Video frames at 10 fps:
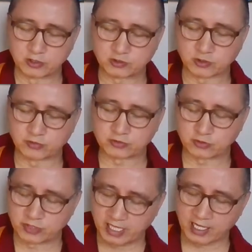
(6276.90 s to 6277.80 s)

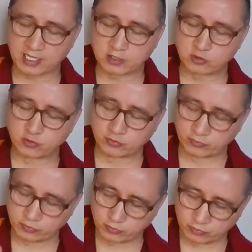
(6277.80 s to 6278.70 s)
So there
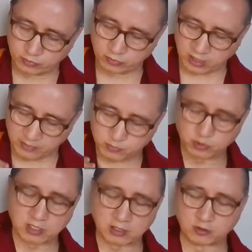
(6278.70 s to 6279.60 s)
you come
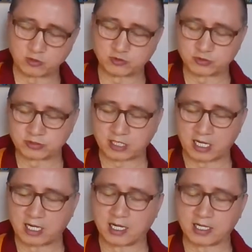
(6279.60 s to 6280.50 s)
to a conclusion:
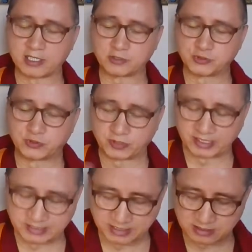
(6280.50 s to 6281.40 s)
I do not
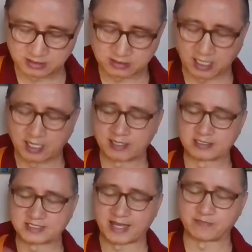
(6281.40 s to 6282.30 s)
exist. I
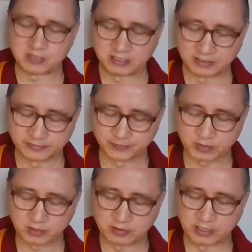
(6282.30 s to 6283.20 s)
is empty.
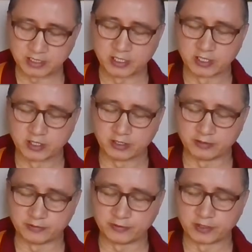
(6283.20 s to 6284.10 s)
You see,
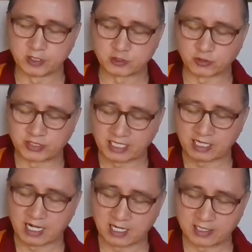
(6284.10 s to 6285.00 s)
so
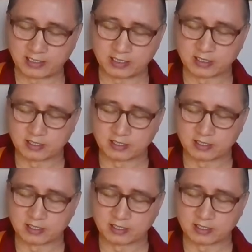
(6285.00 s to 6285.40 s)
that I